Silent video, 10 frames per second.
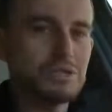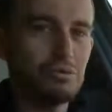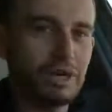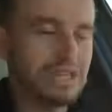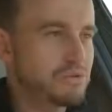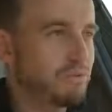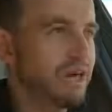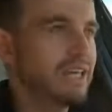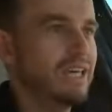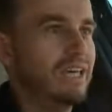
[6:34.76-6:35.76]

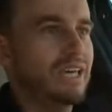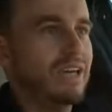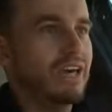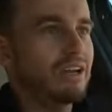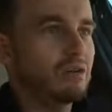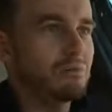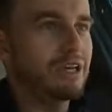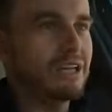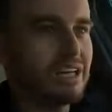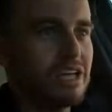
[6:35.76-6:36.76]
2020, and it'll
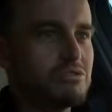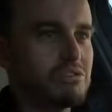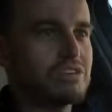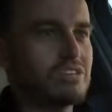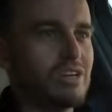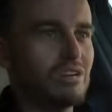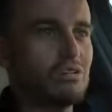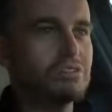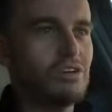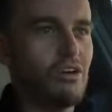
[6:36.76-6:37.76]
be an interesting
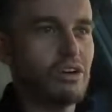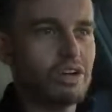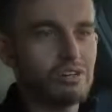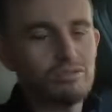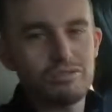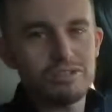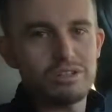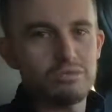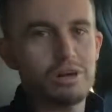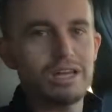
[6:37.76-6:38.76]
alternative to
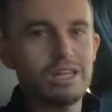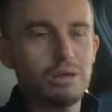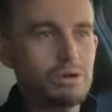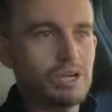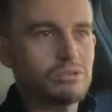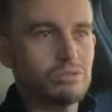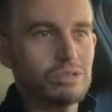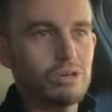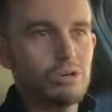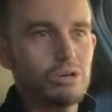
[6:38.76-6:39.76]
the regular petrol
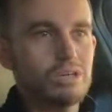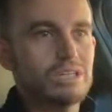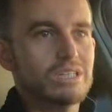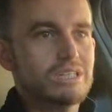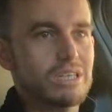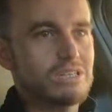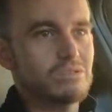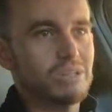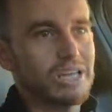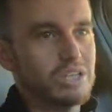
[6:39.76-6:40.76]
or
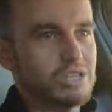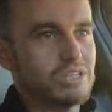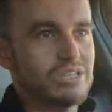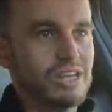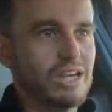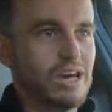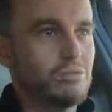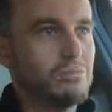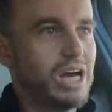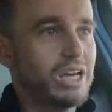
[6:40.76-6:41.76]
diesel engines in other
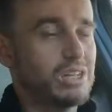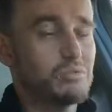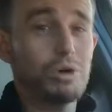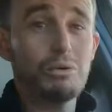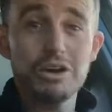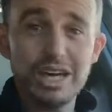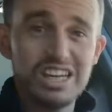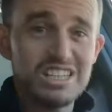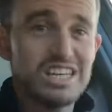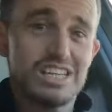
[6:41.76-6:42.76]
markets. We won't get a
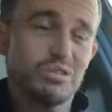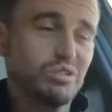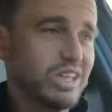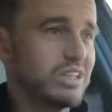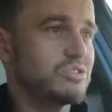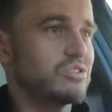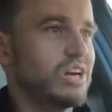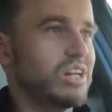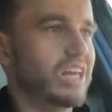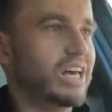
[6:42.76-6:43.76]
diesel in
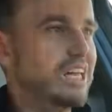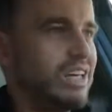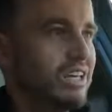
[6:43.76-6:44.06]
Australia.